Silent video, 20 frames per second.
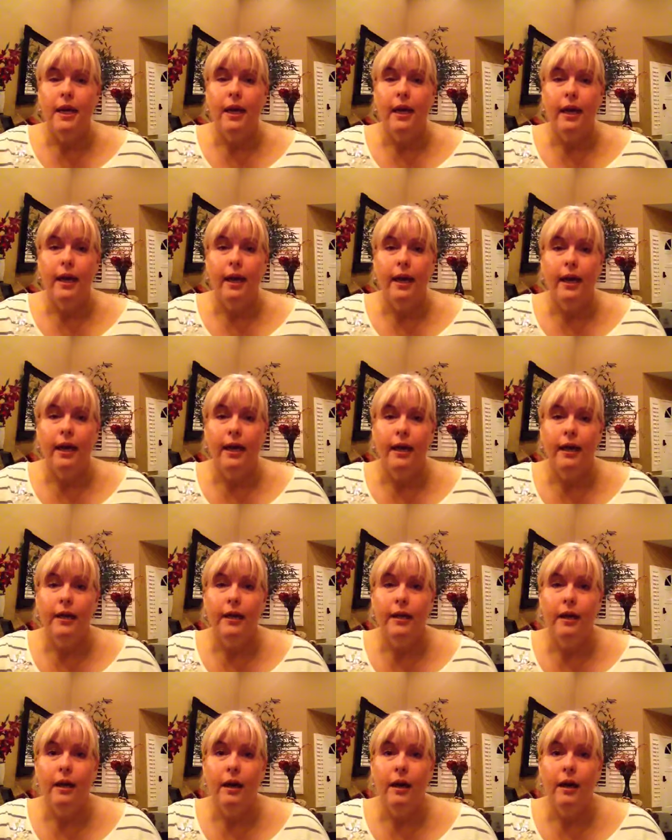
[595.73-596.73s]

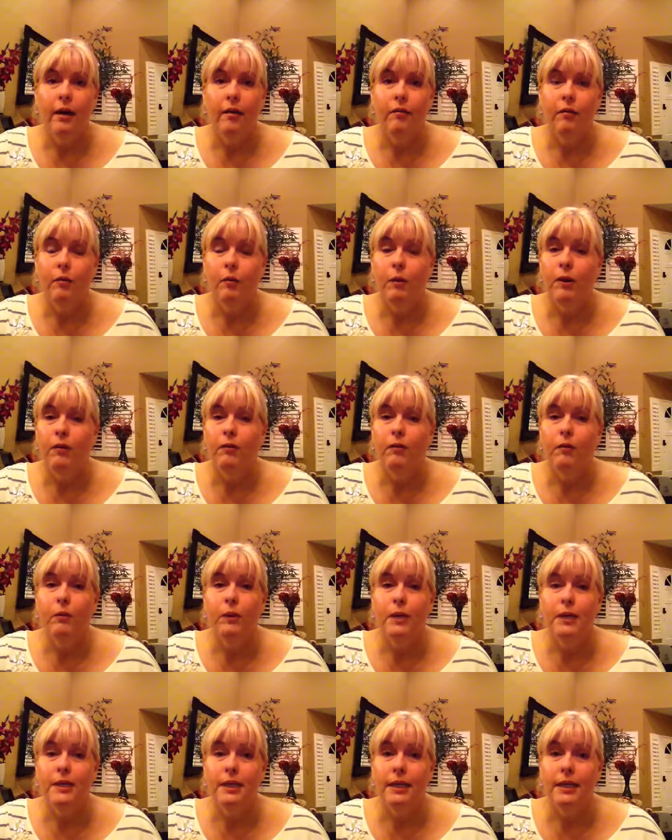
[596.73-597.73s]
and uh, for whatever
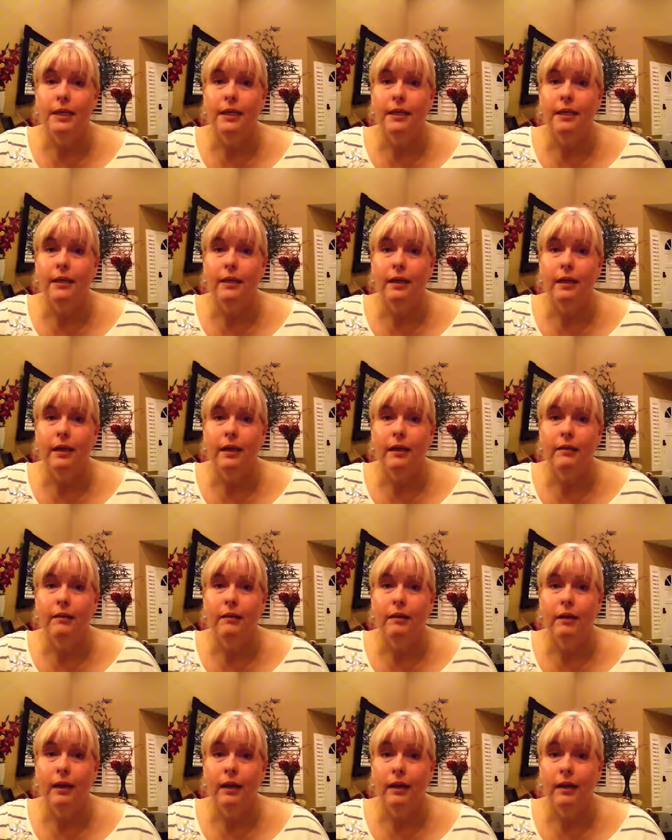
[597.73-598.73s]
reason,
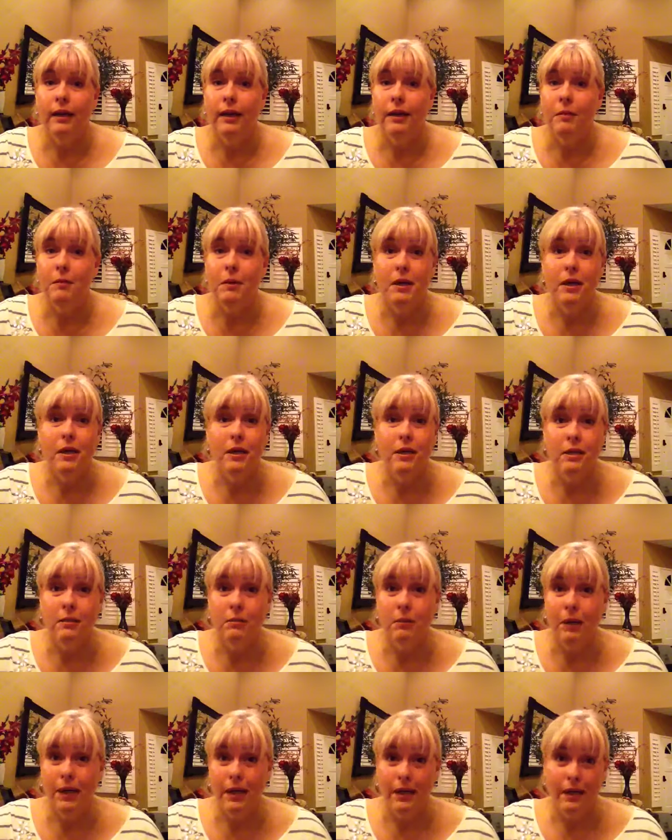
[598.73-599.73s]
it kind of gave me a hitch in
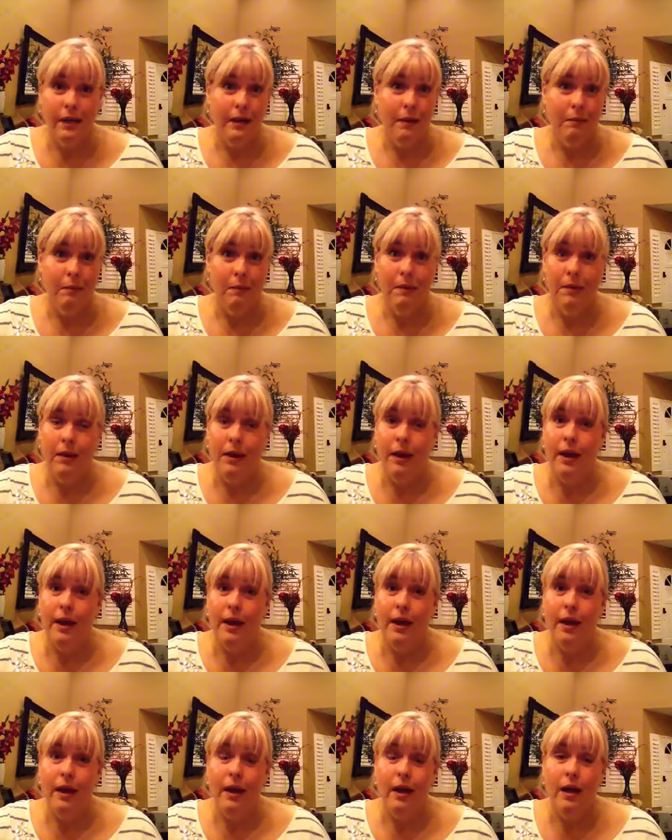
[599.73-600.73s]
my giddy up,
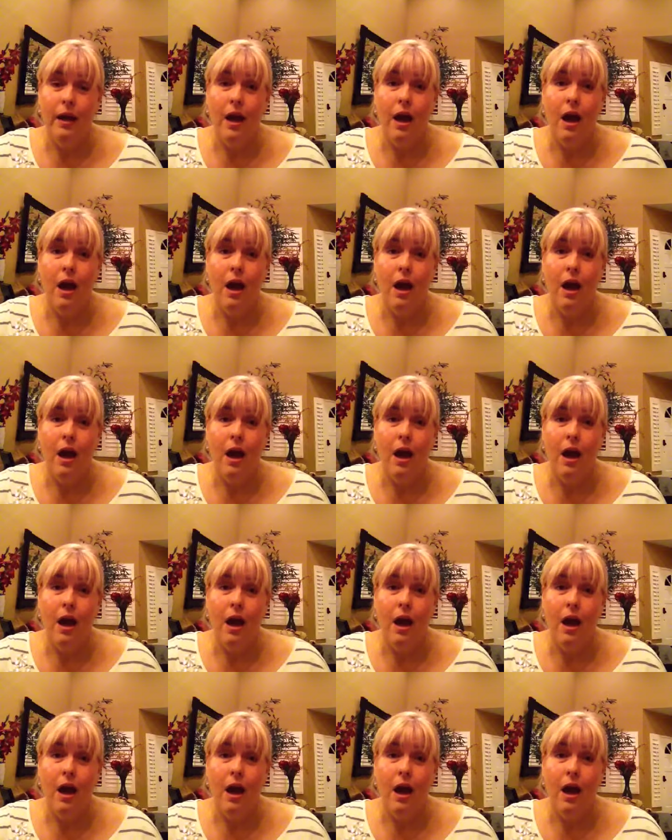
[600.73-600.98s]
and